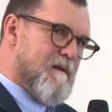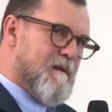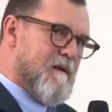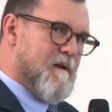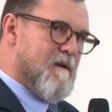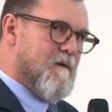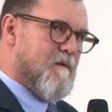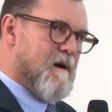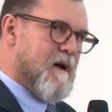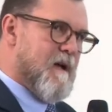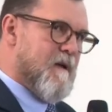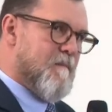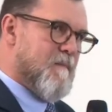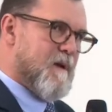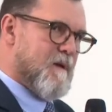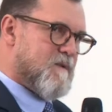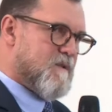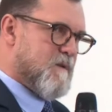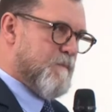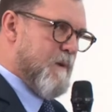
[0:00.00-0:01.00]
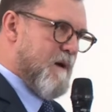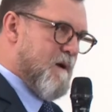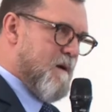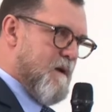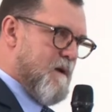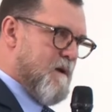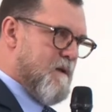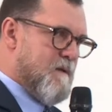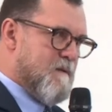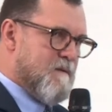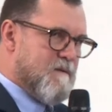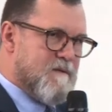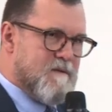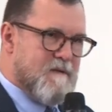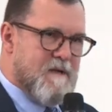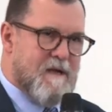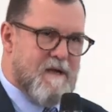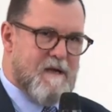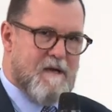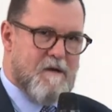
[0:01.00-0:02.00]
you know, I am
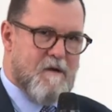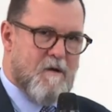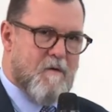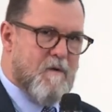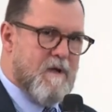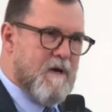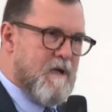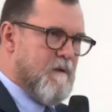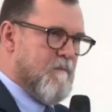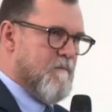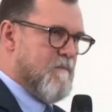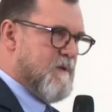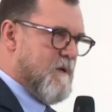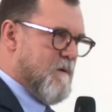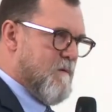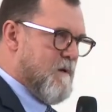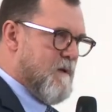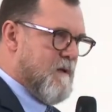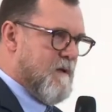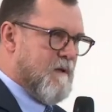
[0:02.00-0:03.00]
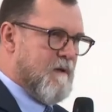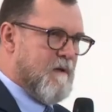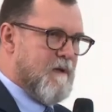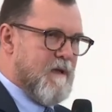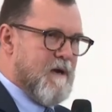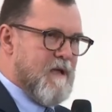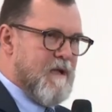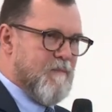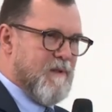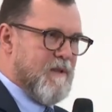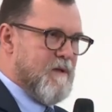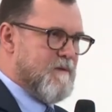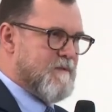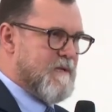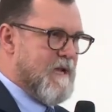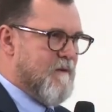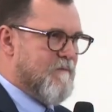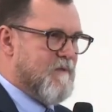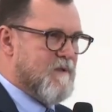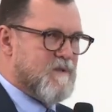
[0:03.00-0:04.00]
experienced, I know what I am doing, can I please
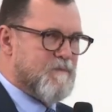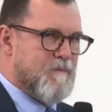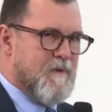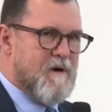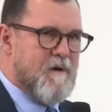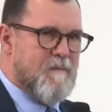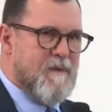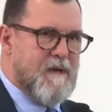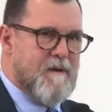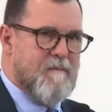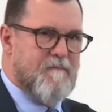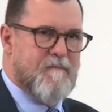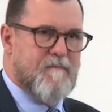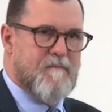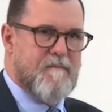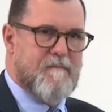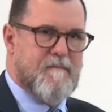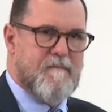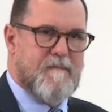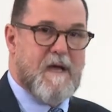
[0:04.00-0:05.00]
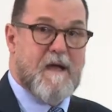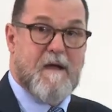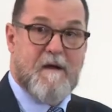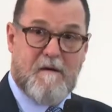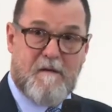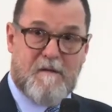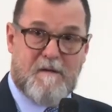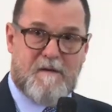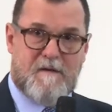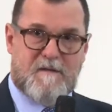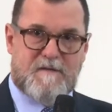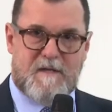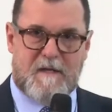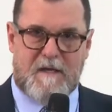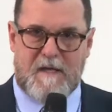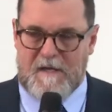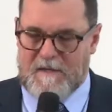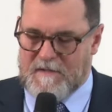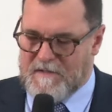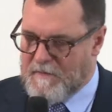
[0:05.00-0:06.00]
have this permit? Ireland is the
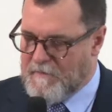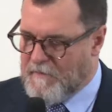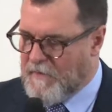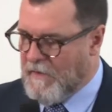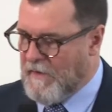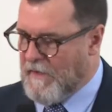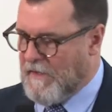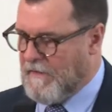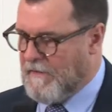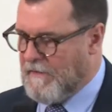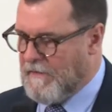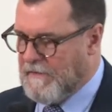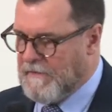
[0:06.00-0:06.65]
case in point.